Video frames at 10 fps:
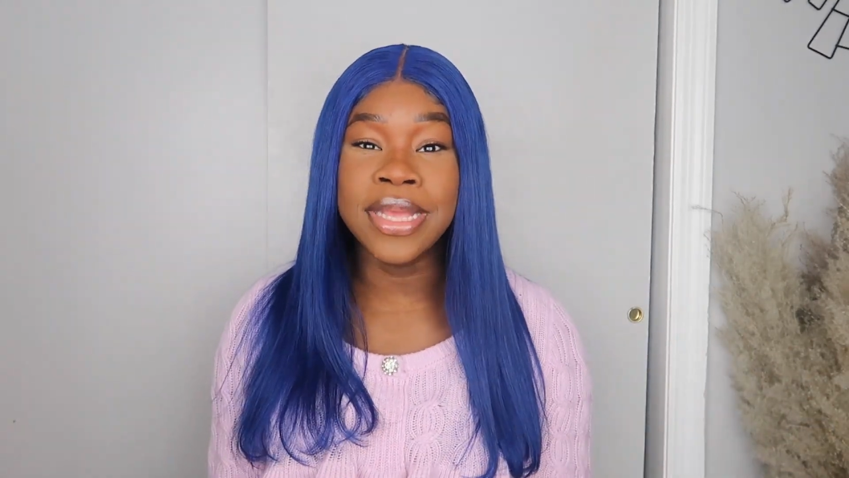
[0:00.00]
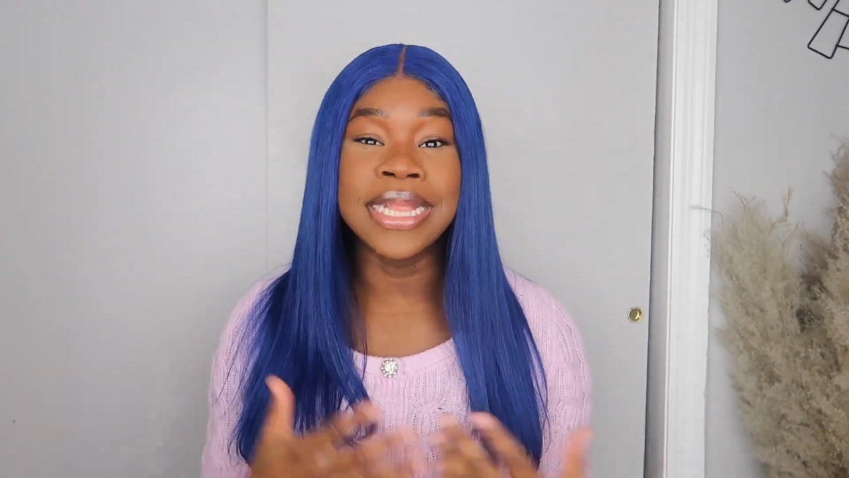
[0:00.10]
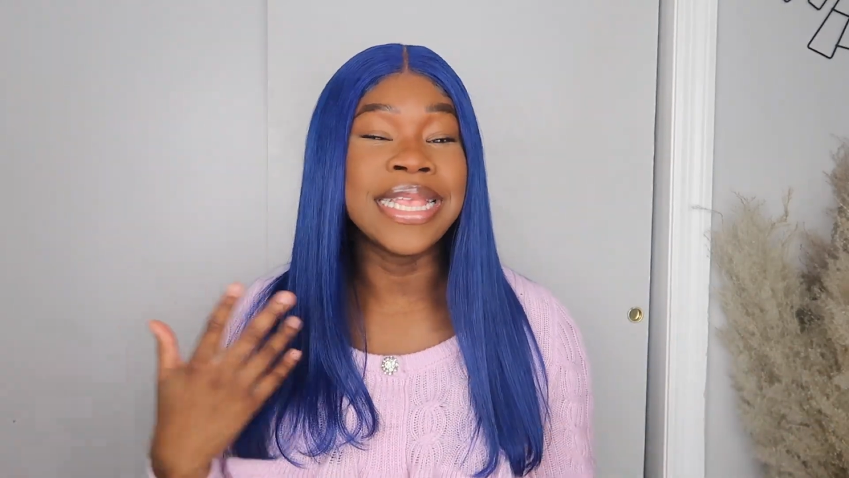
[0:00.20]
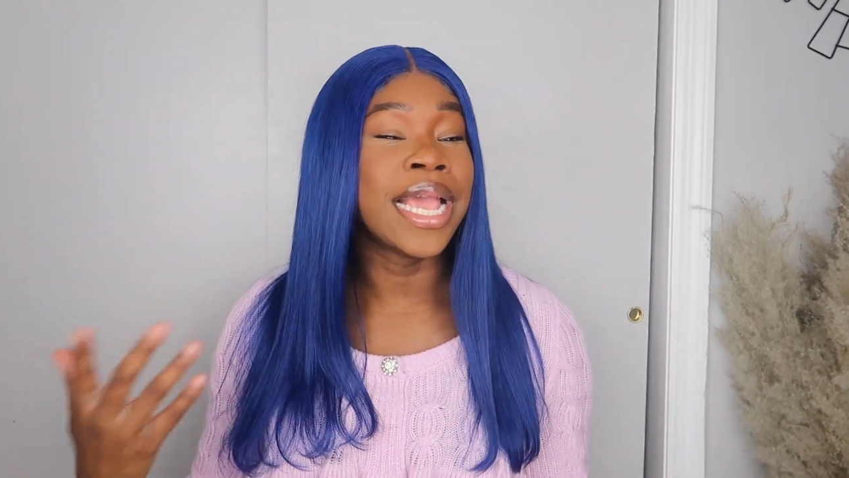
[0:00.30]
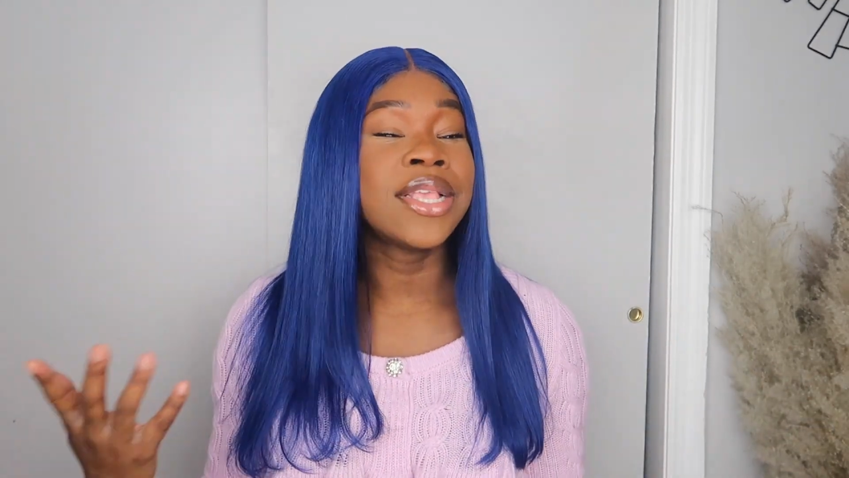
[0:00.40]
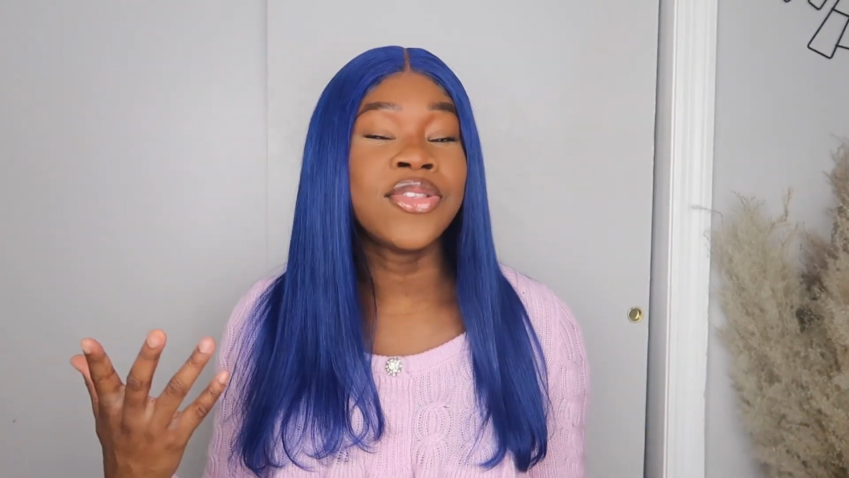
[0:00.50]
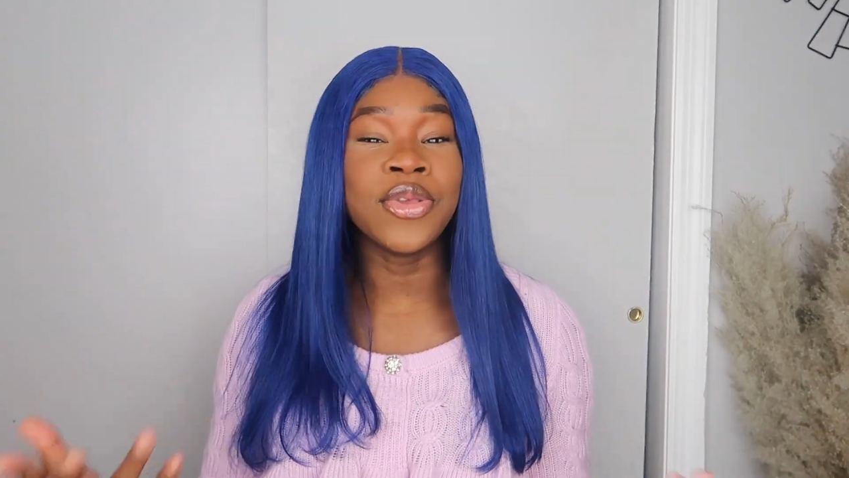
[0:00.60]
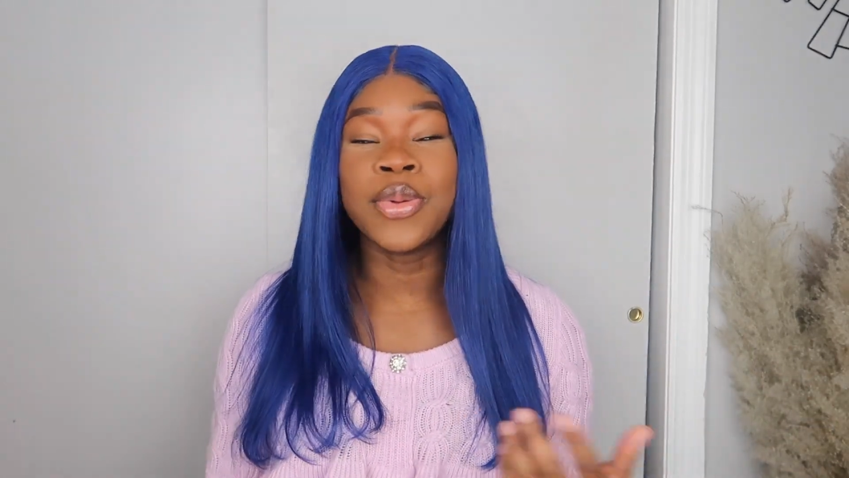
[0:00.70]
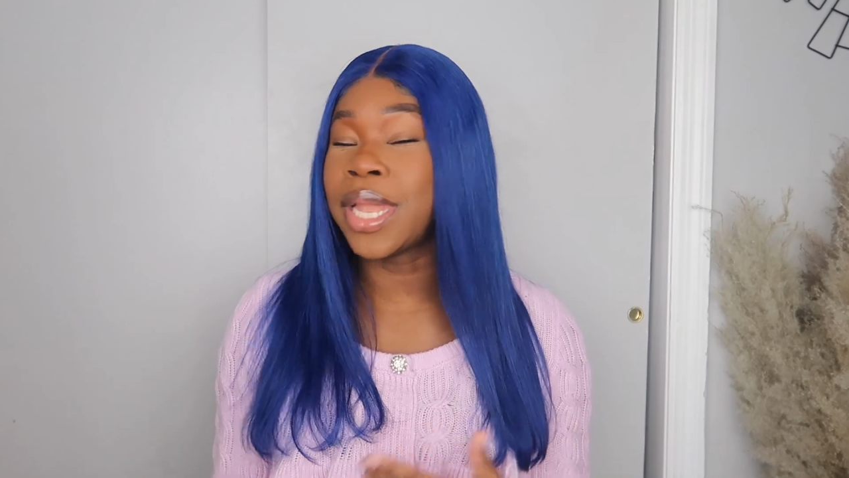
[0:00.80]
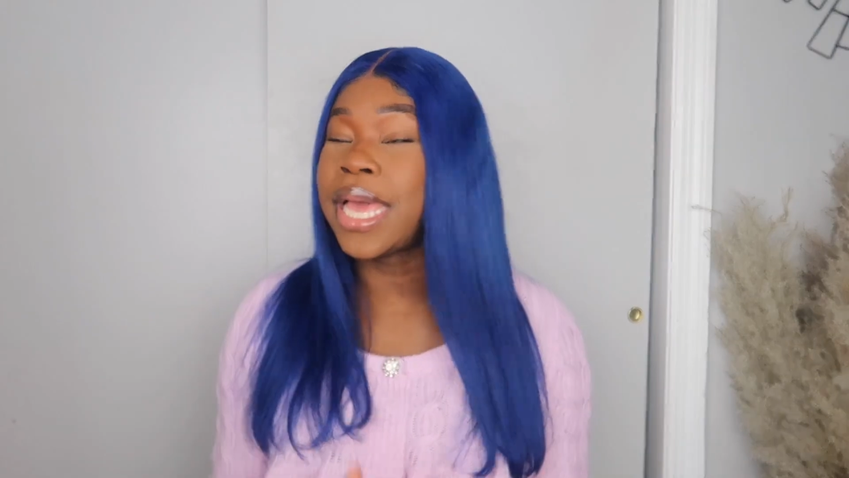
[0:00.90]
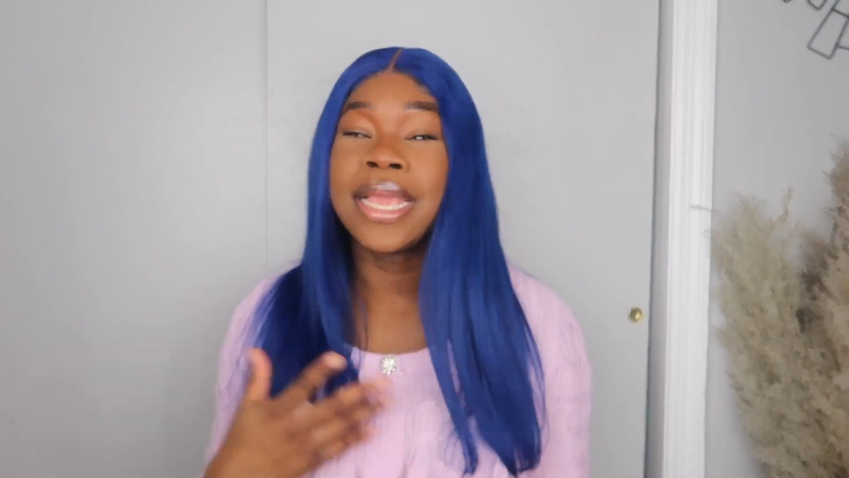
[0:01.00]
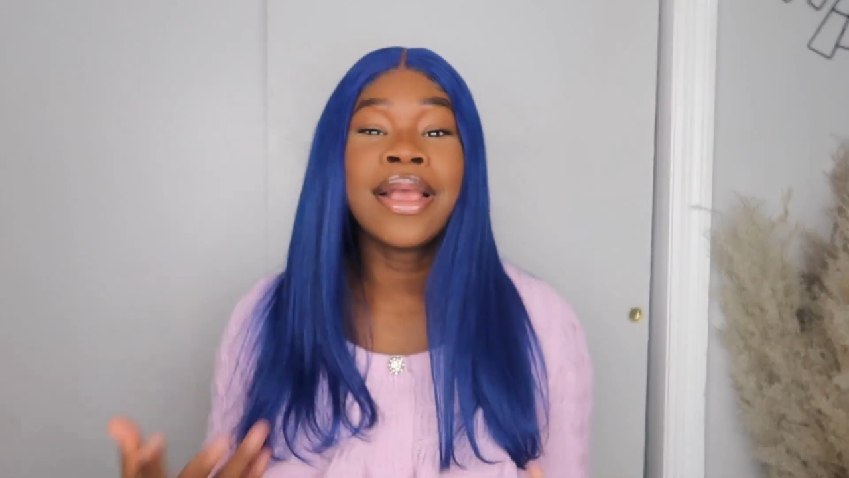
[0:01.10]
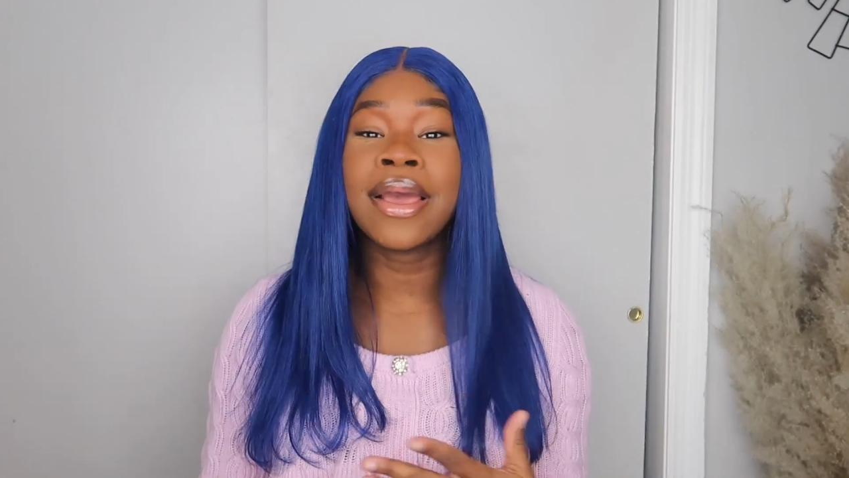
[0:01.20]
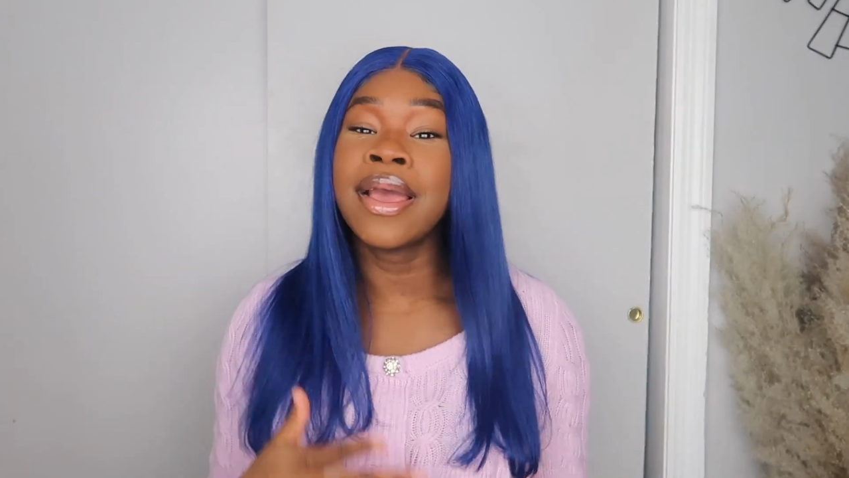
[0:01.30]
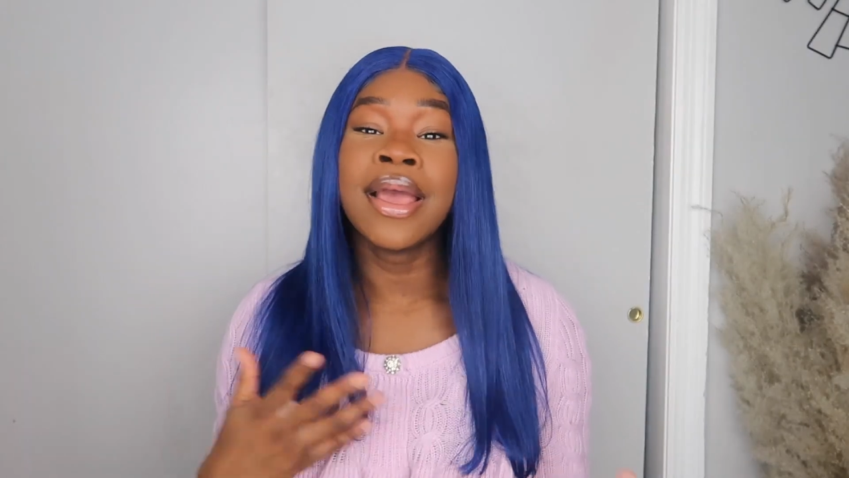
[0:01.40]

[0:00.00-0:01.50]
and text you, like,